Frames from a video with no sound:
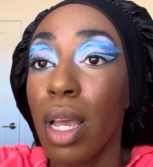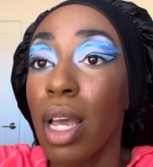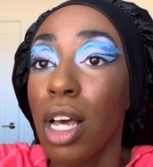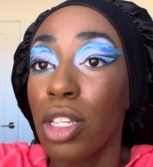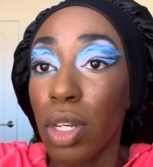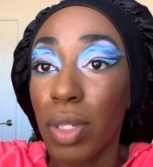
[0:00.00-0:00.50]

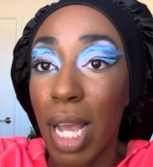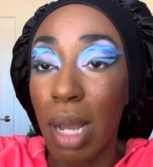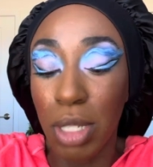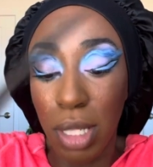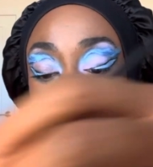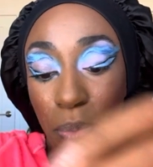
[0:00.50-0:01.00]
So now I'm
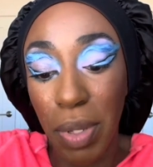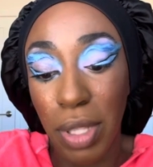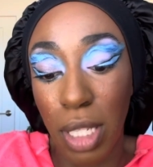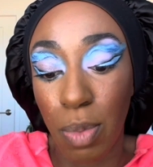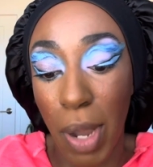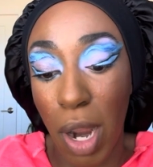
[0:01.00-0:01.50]
just going to put
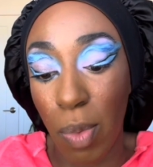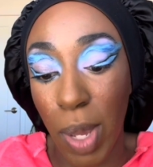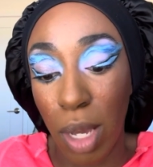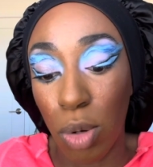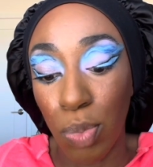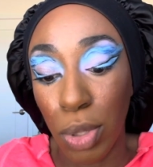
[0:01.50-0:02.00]
this
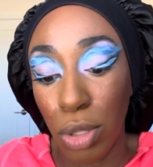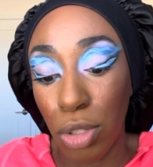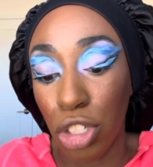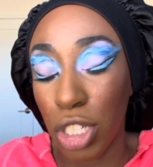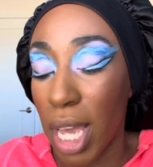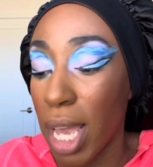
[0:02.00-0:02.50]
Periwinkle Blue
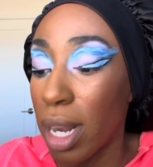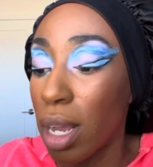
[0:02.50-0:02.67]
shade